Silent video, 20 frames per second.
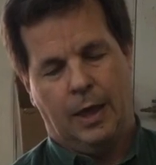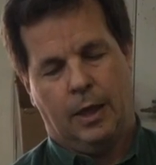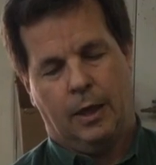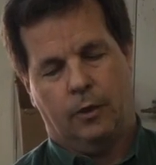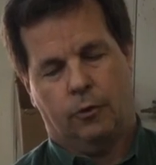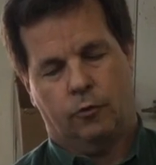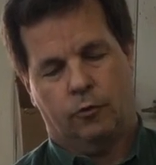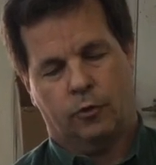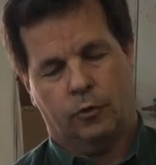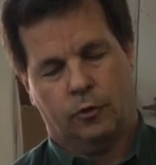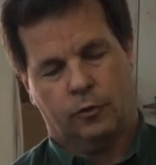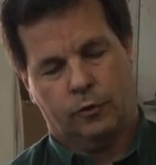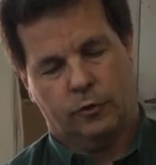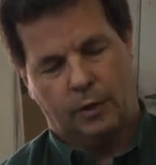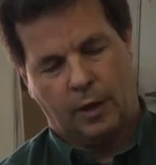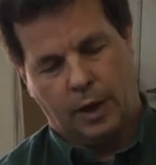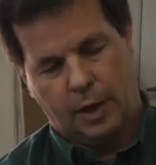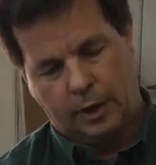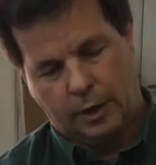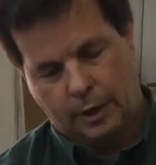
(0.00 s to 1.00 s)
is just
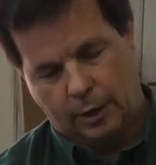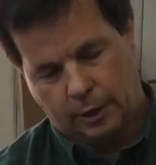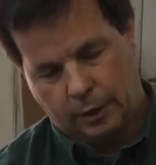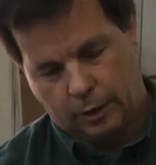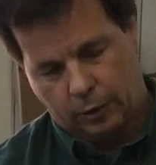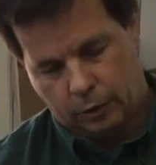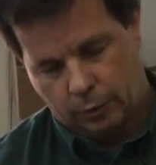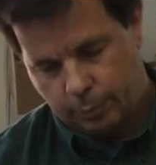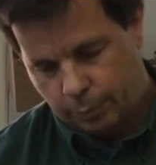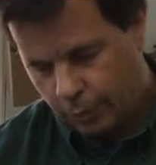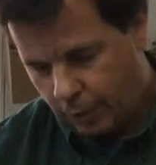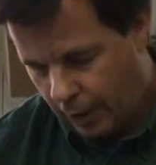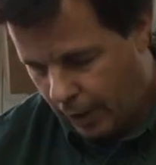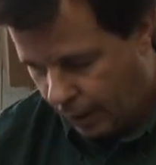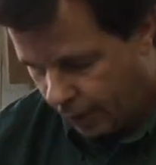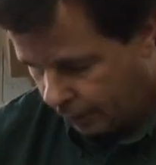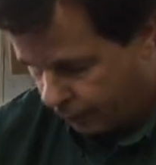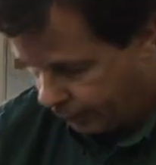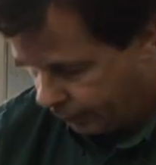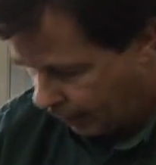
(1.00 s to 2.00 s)
standing a little
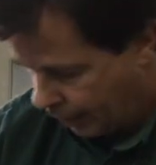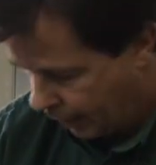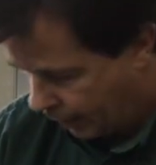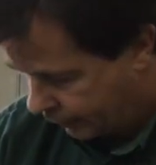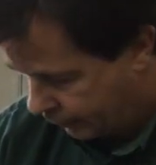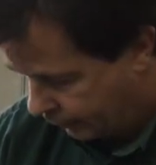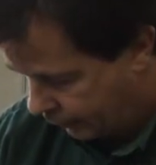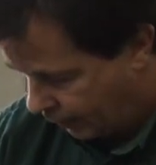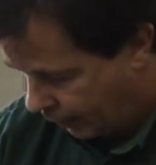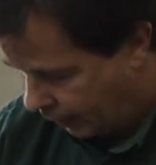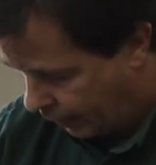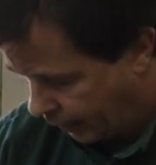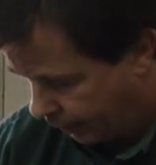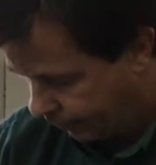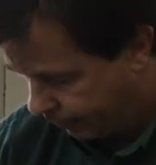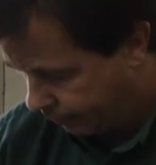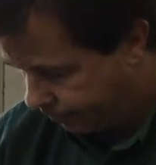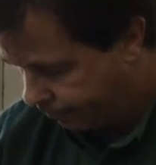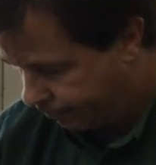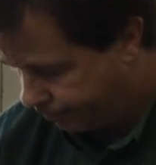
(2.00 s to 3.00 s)
proud on the outside.